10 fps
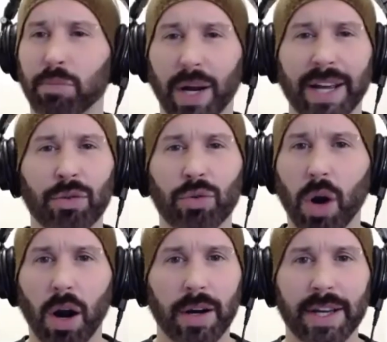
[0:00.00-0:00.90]
breakthrough
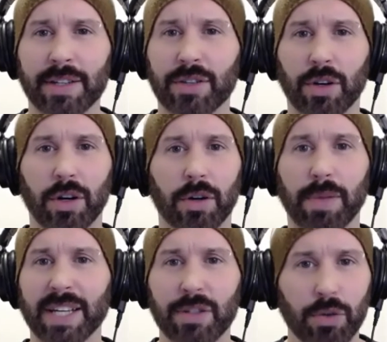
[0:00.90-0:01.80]
artist or
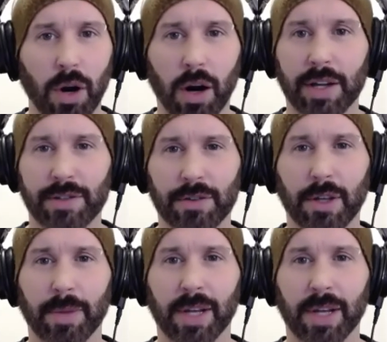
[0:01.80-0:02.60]
best new artist or something